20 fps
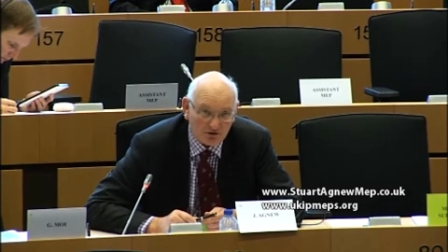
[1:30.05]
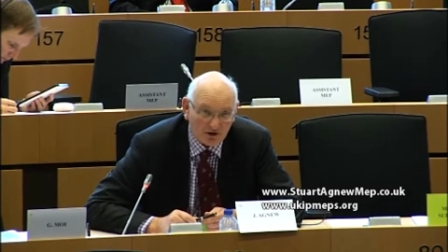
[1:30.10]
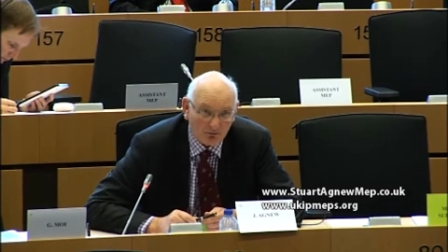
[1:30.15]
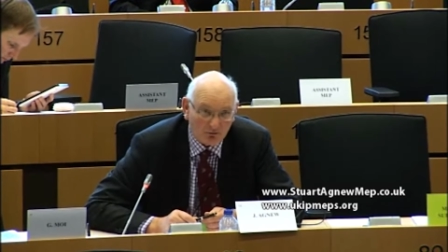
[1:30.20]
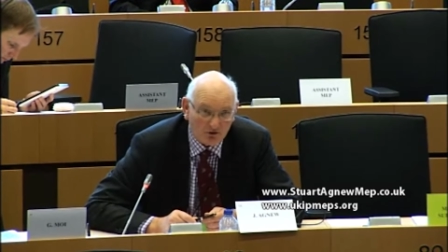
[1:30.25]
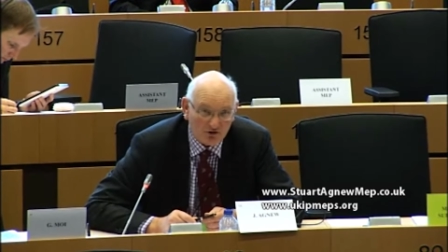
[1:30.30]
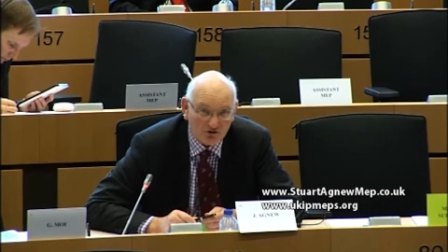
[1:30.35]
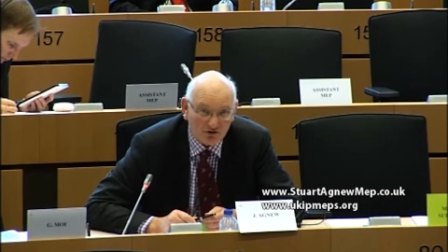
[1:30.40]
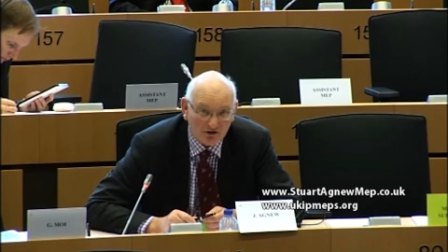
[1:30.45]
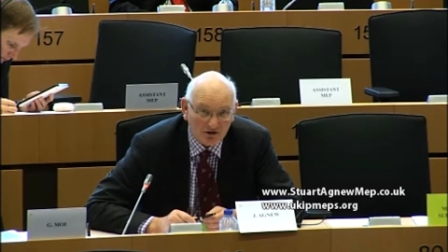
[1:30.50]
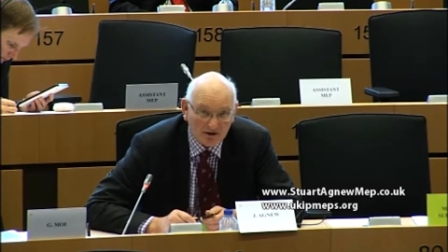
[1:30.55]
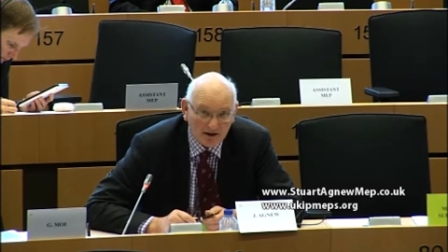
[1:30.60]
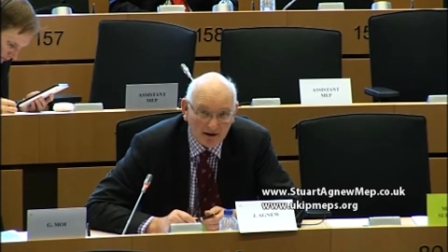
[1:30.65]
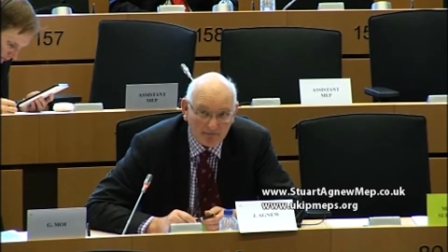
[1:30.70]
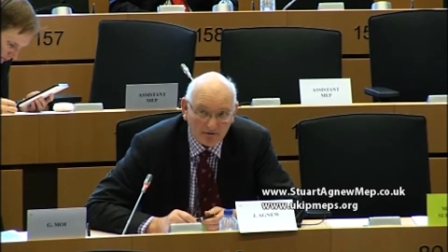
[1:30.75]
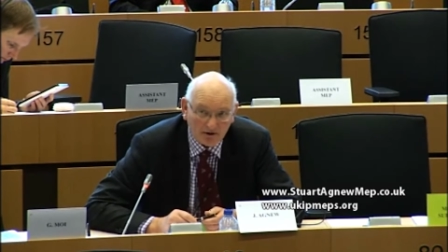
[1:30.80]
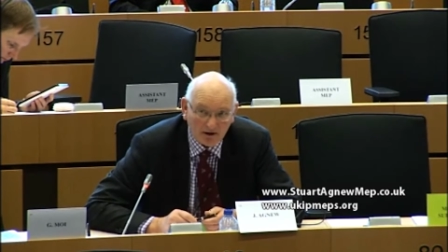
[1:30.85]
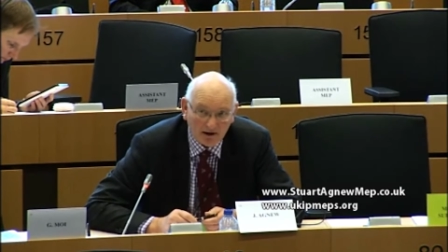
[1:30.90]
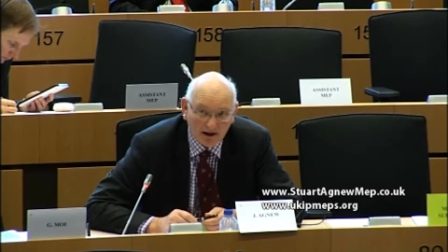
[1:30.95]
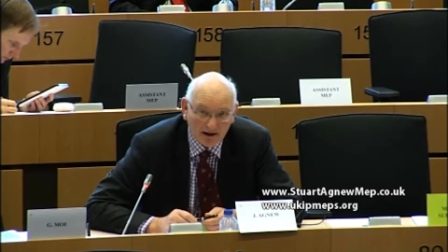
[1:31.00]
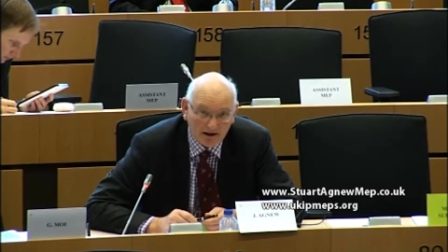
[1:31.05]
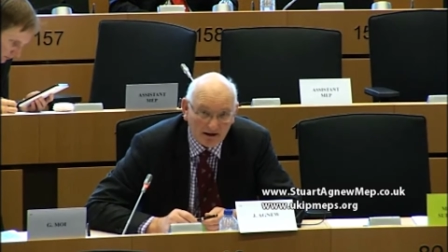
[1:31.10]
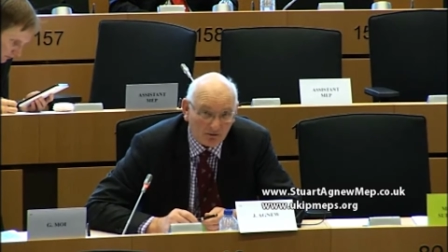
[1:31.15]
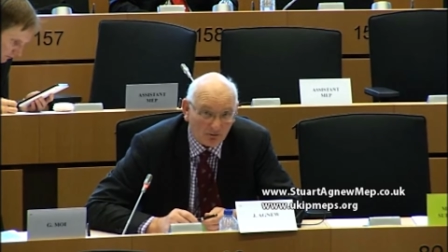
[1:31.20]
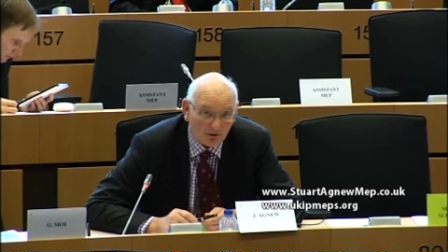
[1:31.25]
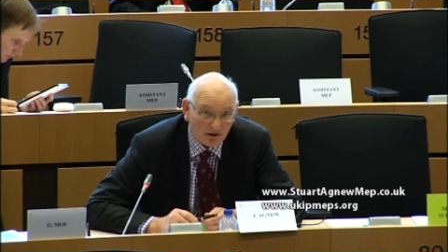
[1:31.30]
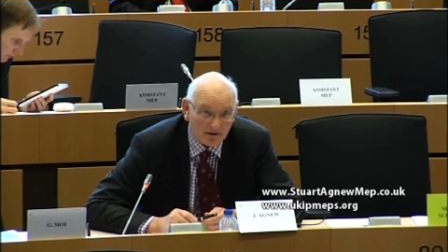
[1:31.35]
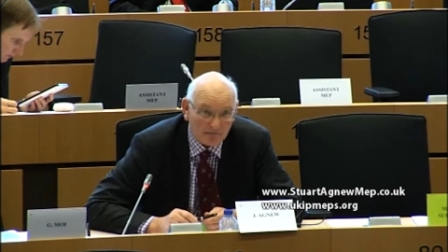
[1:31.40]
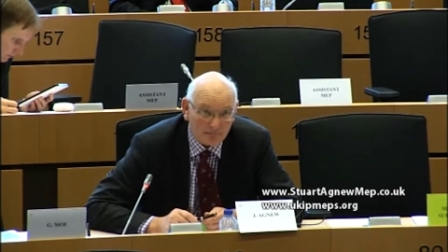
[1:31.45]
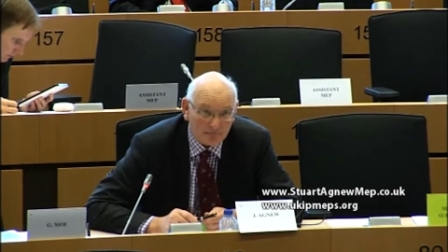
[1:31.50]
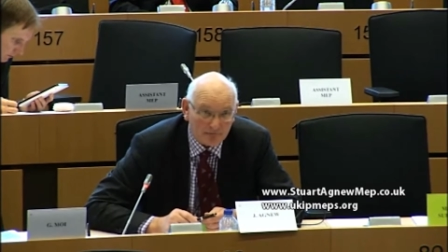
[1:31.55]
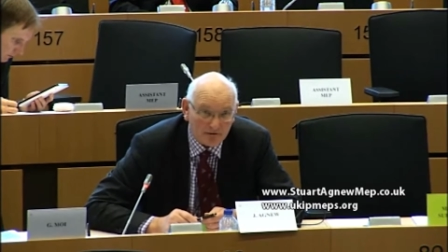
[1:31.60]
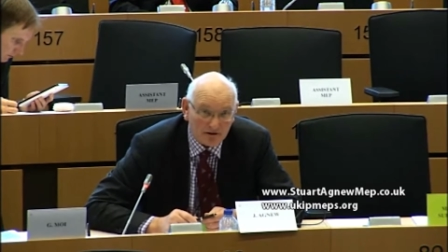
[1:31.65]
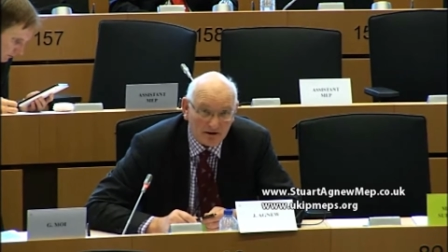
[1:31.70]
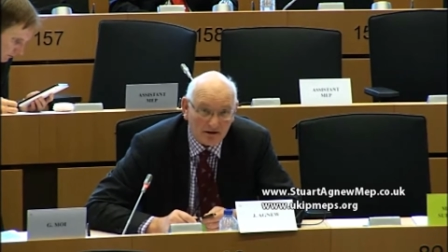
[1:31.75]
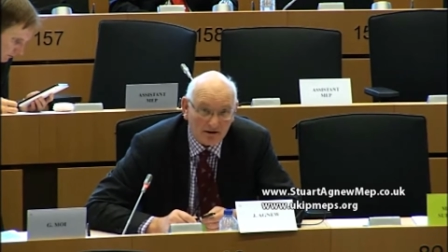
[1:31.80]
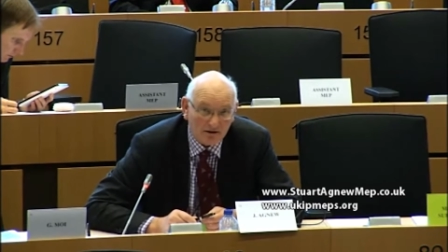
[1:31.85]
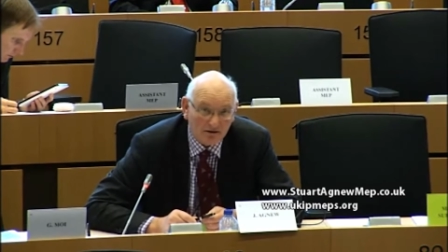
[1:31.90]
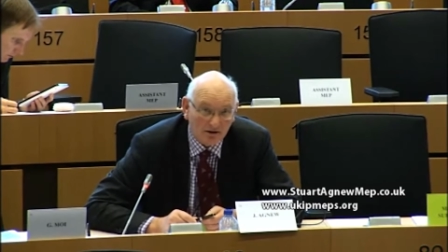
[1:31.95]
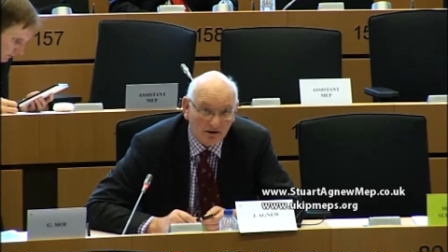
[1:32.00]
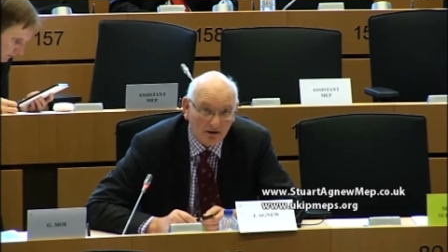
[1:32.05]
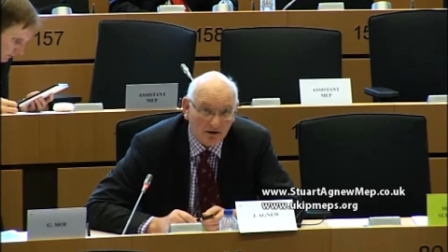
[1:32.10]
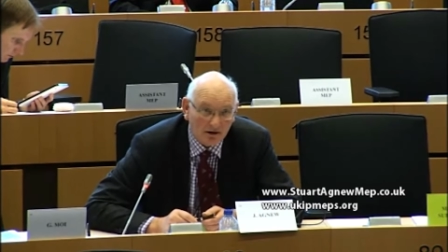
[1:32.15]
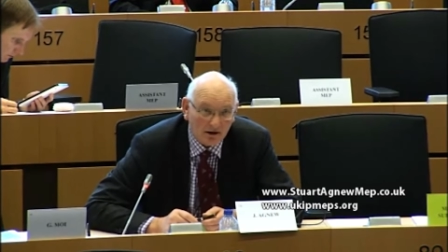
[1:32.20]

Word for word: and we should never anyway feed